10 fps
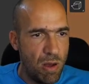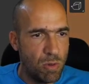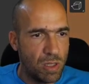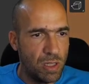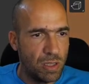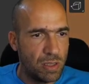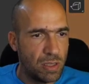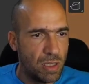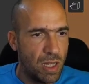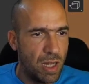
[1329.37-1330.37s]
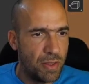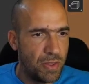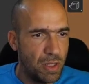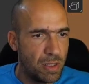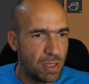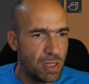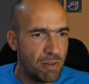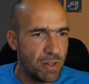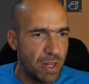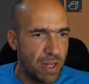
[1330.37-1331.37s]
I will cut until the
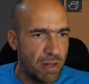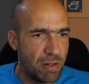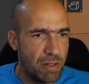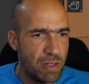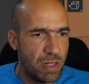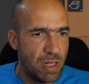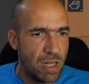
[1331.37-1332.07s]
glove in here,